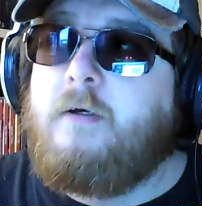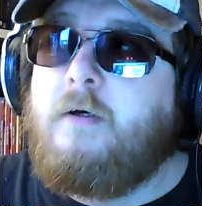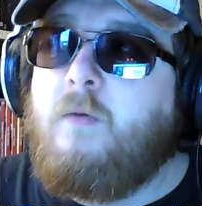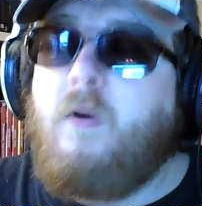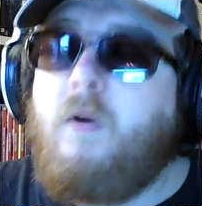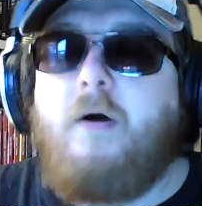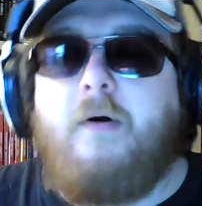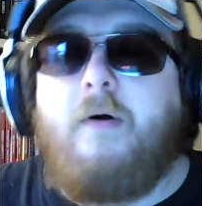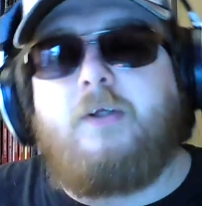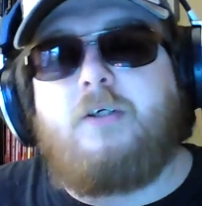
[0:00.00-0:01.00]
well, all
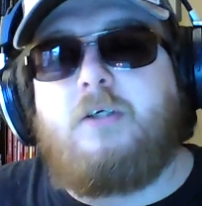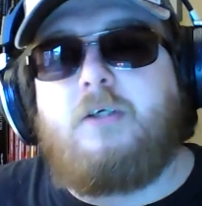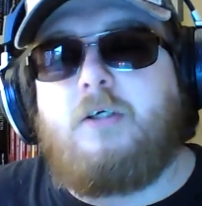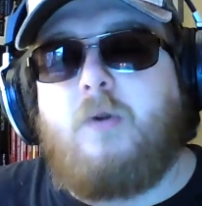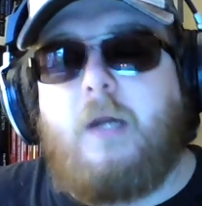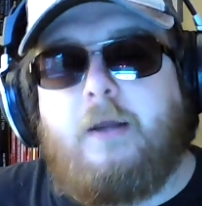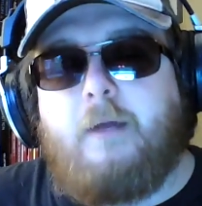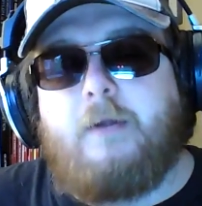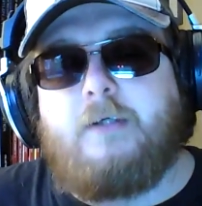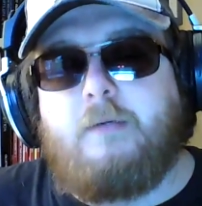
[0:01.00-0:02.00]
right, just quickly then,
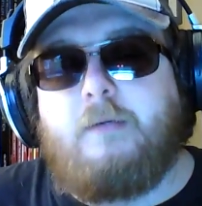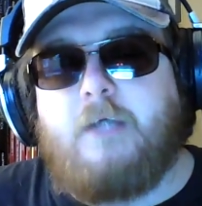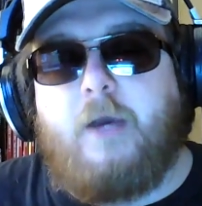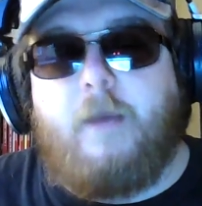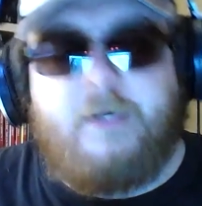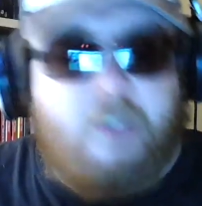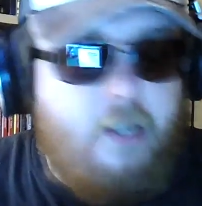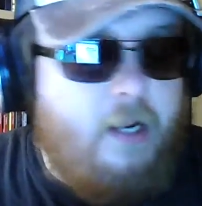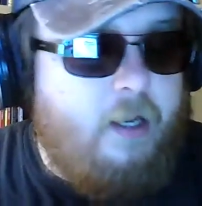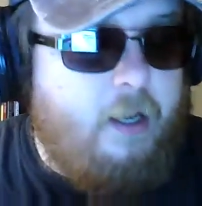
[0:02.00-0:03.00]
as I've said, we're coming to the
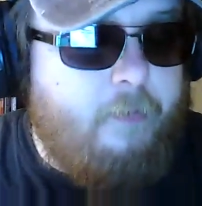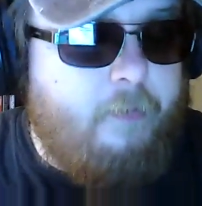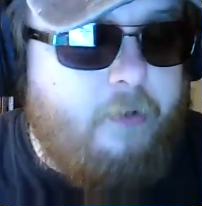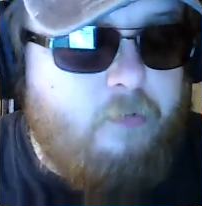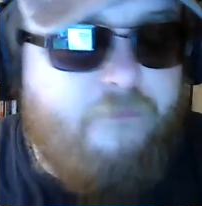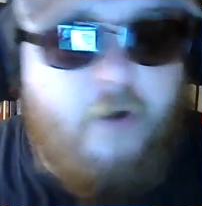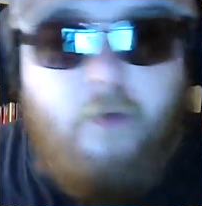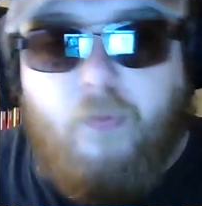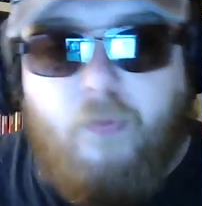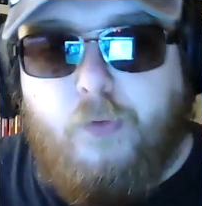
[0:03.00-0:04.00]
end here. But
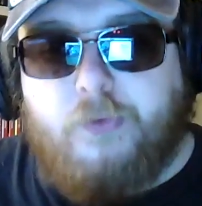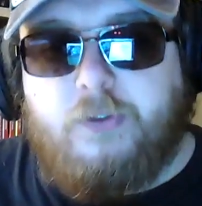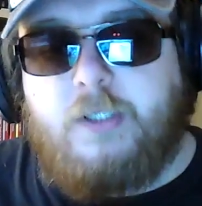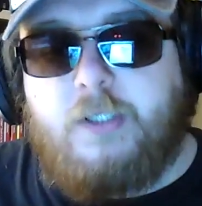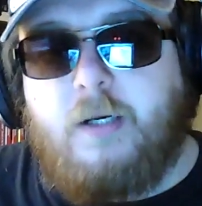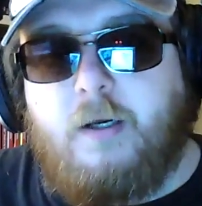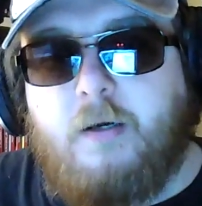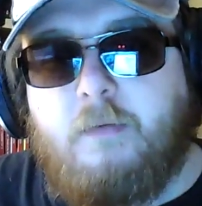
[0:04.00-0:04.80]
final thoughts on Nintendo?